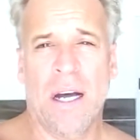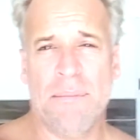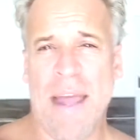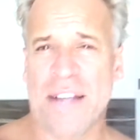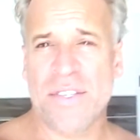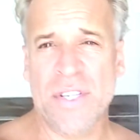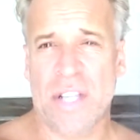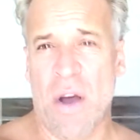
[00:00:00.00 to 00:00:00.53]

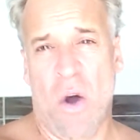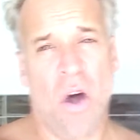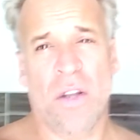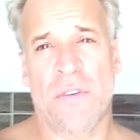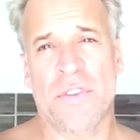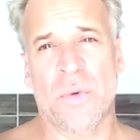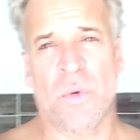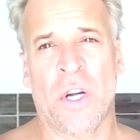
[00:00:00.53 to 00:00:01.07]
Mexico,
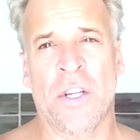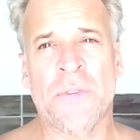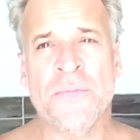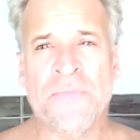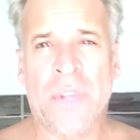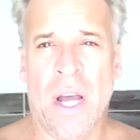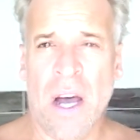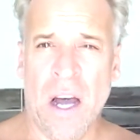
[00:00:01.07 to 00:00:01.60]
all over the world,
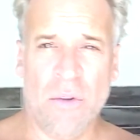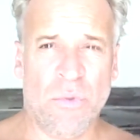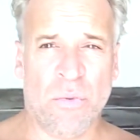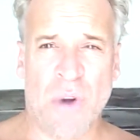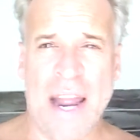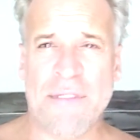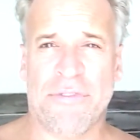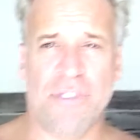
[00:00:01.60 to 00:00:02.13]

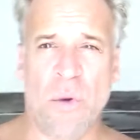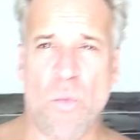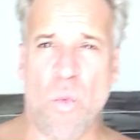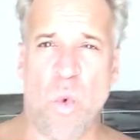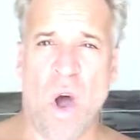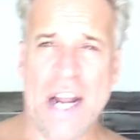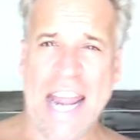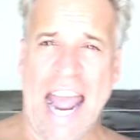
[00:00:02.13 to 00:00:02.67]
right
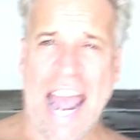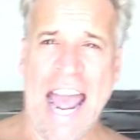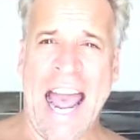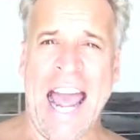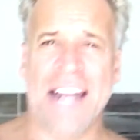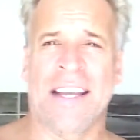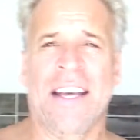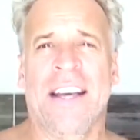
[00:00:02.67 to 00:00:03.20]
from one
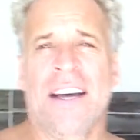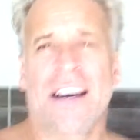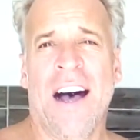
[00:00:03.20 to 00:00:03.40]
ad